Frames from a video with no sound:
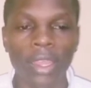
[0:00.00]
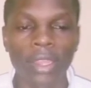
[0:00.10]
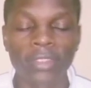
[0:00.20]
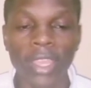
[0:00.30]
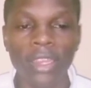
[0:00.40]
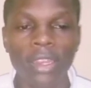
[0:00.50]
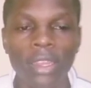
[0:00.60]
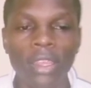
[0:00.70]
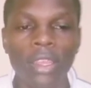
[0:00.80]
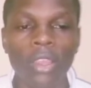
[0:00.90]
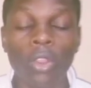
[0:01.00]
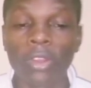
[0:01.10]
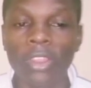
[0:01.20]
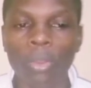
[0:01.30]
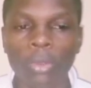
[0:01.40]
side or
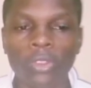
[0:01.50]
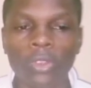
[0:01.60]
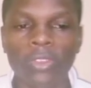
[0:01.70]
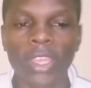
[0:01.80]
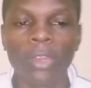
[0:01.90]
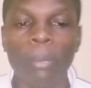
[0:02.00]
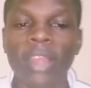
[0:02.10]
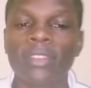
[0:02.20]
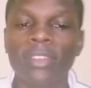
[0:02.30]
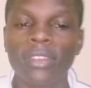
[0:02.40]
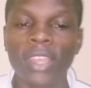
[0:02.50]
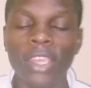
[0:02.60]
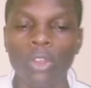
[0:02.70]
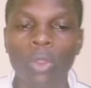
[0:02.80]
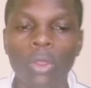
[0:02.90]
the opposition side must say
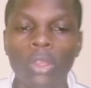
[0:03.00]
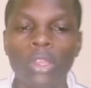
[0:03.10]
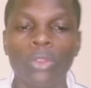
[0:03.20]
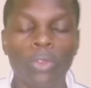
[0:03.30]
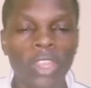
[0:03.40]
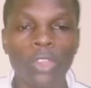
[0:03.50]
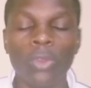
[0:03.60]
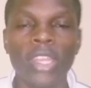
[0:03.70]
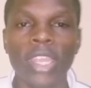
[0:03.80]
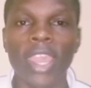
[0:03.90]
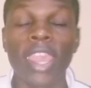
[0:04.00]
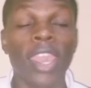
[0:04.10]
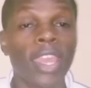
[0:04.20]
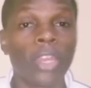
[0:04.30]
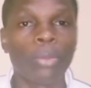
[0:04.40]
no to the UDA
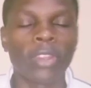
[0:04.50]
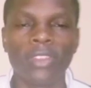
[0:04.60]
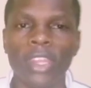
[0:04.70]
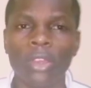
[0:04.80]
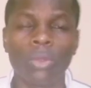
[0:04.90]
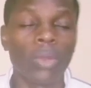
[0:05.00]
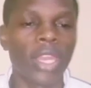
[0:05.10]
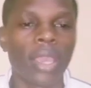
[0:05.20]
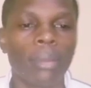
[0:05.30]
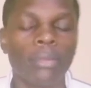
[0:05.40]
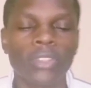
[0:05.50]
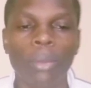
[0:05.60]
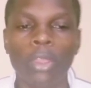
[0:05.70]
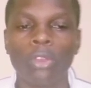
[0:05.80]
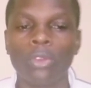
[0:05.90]
and President William
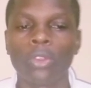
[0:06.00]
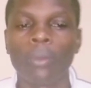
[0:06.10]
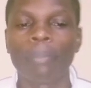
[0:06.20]
Samoei Ruto.